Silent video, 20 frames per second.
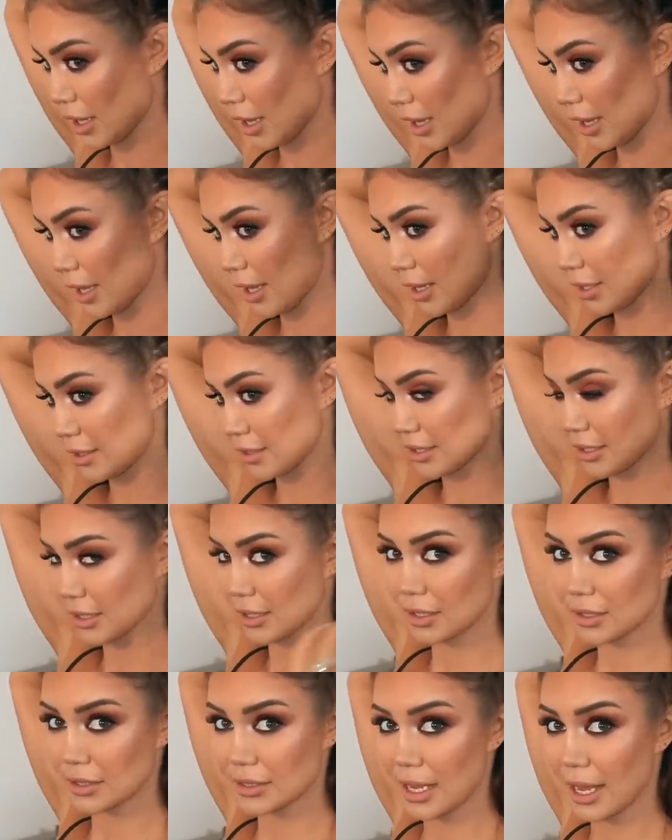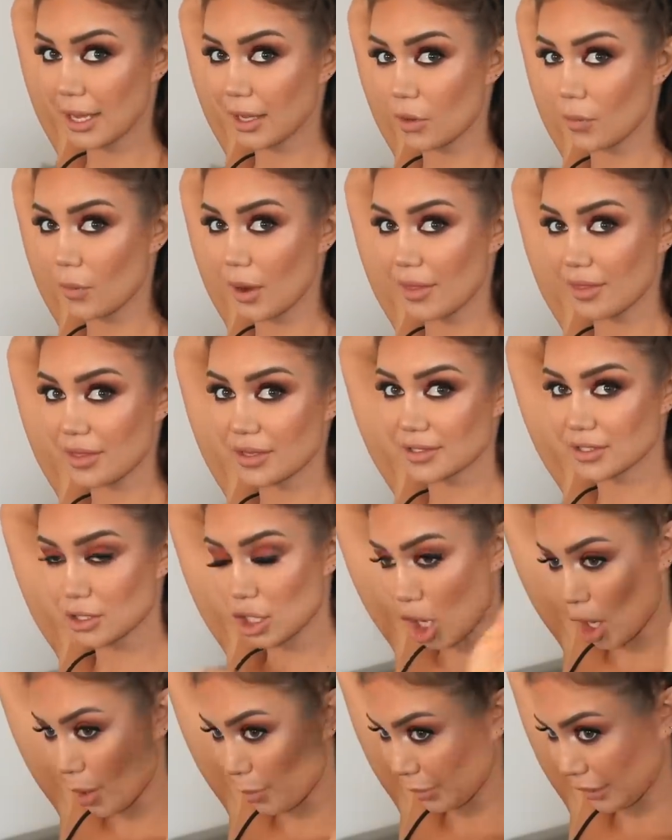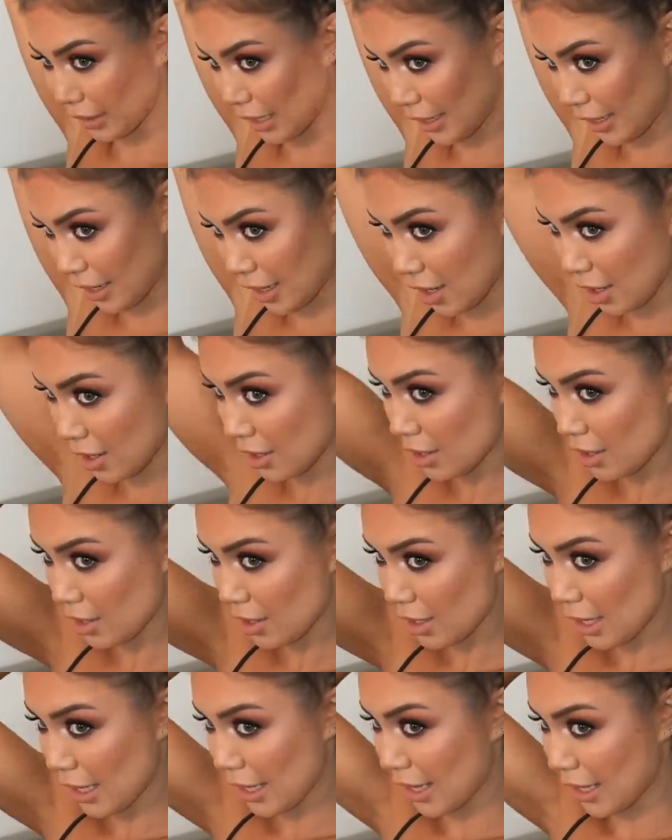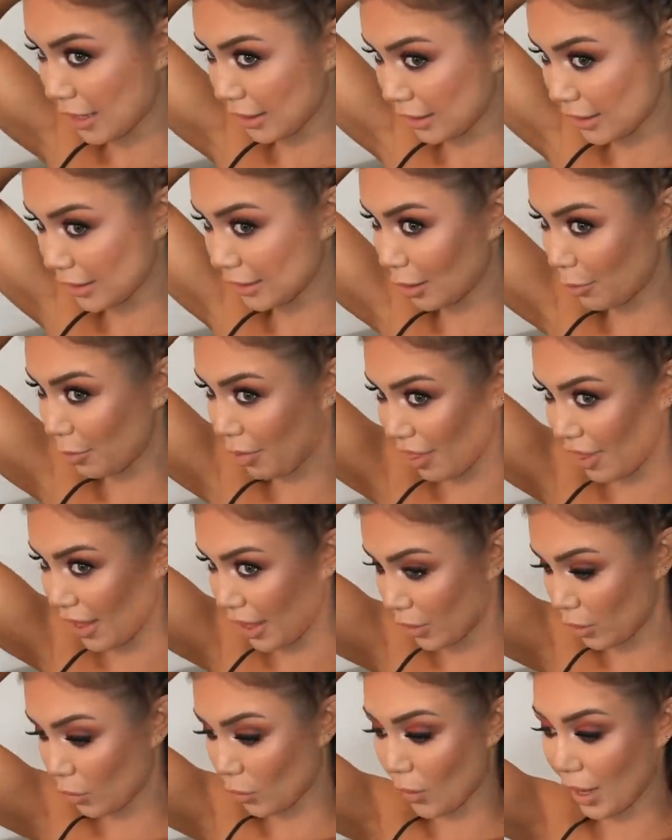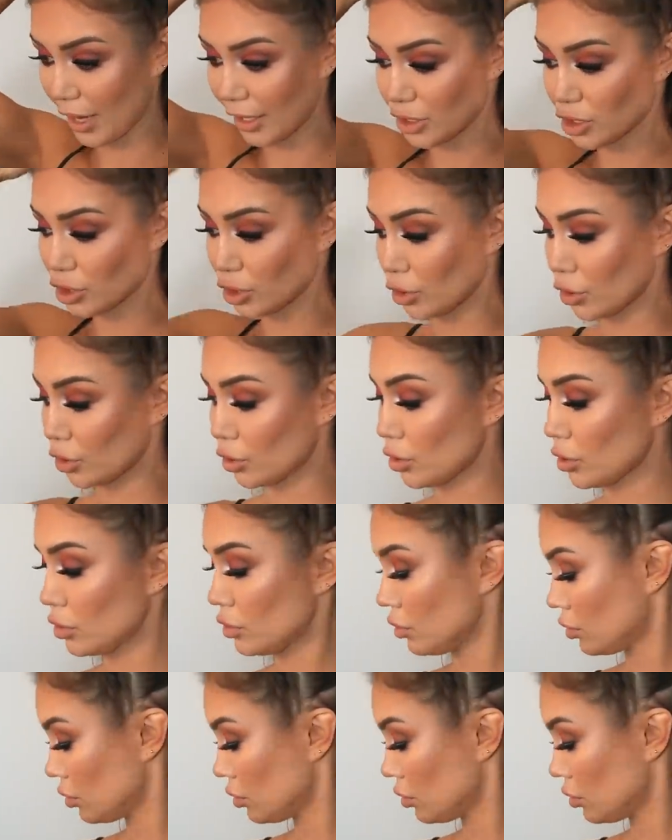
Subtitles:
and take away this top layer and clip that away too.